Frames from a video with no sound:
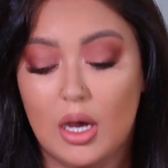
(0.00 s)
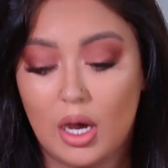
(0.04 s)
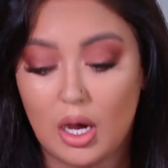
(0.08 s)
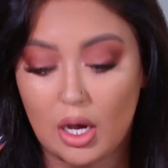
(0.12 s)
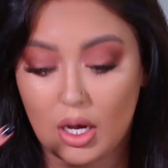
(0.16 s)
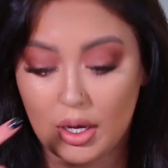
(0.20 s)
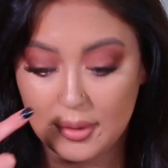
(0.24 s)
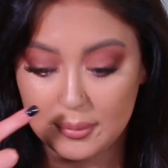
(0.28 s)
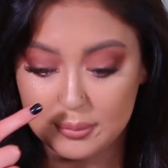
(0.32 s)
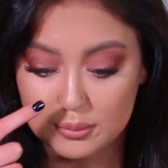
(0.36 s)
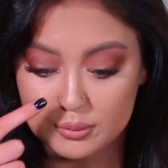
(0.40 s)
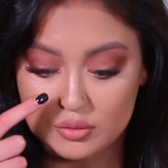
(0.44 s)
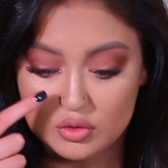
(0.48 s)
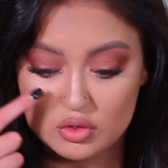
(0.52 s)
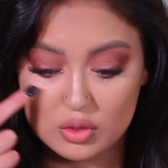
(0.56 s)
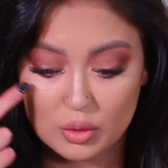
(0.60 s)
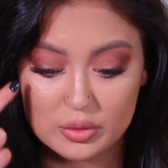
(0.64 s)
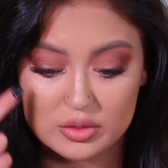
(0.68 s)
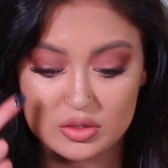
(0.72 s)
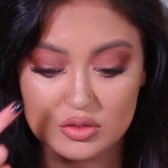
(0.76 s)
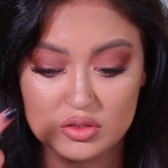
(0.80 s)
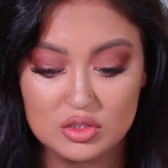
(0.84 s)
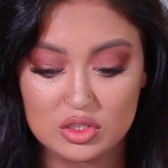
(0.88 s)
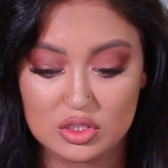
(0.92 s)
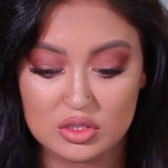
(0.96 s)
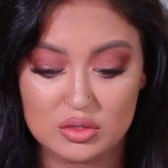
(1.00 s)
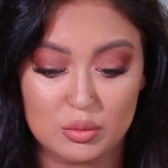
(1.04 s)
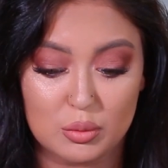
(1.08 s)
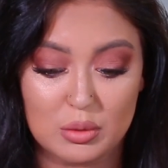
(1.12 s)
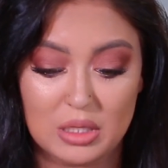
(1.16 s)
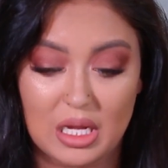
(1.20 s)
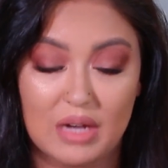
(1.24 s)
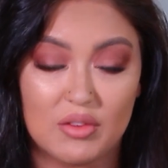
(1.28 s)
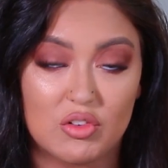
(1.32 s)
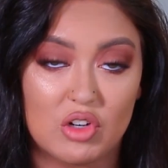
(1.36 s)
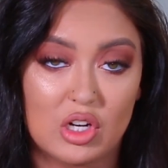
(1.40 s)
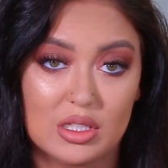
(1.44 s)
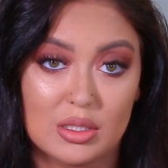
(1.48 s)
So it's just
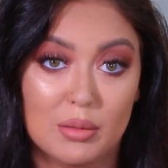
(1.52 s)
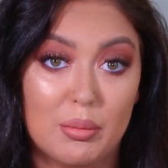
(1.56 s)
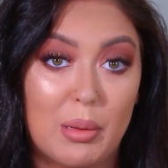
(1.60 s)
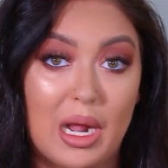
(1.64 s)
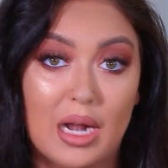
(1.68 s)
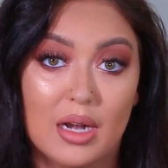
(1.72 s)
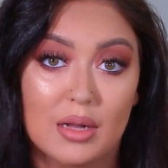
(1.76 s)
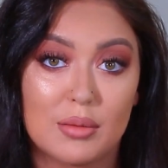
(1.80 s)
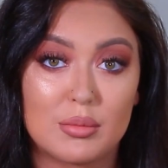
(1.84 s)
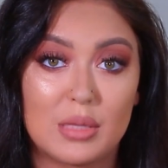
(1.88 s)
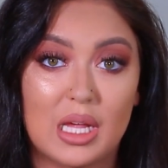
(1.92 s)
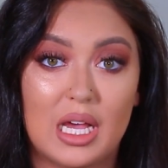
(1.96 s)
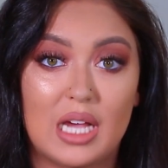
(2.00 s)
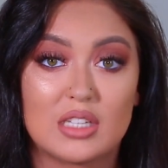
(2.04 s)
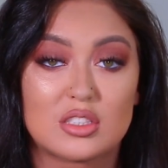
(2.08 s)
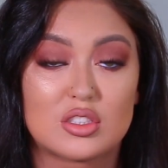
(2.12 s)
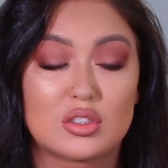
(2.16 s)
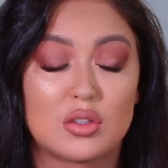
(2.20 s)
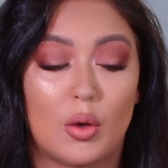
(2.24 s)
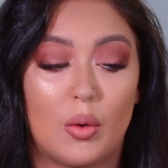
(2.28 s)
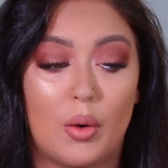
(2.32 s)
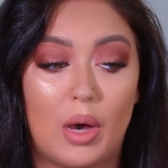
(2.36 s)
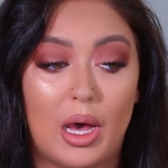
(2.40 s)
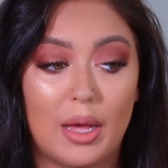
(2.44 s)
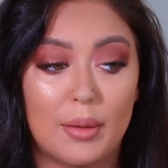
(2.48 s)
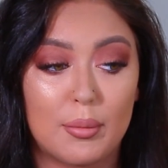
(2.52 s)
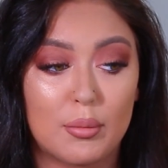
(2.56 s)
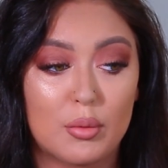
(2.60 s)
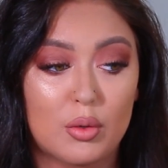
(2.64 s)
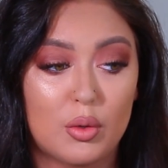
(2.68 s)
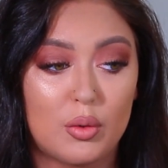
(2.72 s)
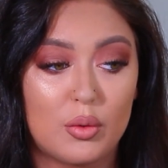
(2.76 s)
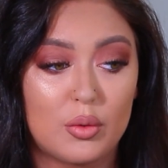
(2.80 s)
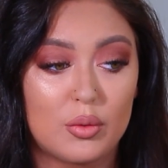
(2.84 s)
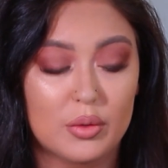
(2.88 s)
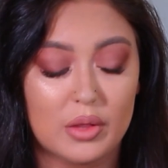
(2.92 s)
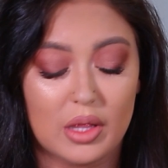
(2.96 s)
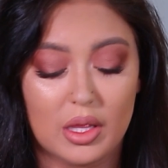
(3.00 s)
whatever on the bottom lash. So I'm
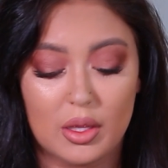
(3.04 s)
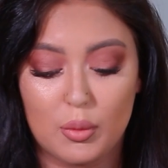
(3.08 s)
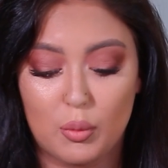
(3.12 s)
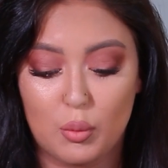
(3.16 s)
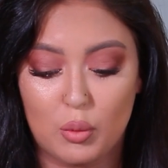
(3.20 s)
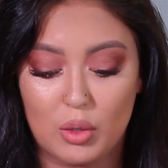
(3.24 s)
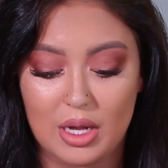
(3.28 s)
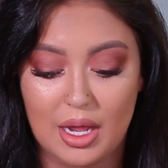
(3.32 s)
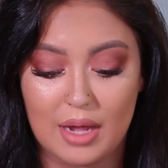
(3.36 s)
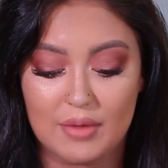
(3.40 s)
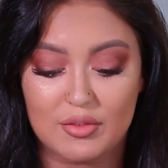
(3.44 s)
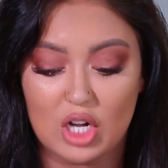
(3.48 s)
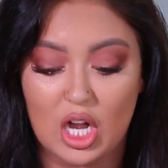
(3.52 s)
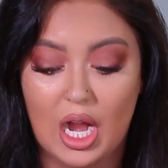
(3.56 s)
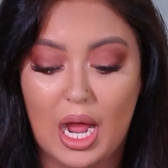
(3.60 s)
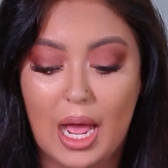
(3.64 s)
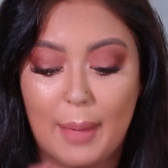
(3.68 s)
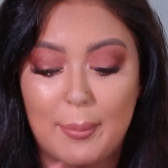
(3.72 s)
cool with it, whatever.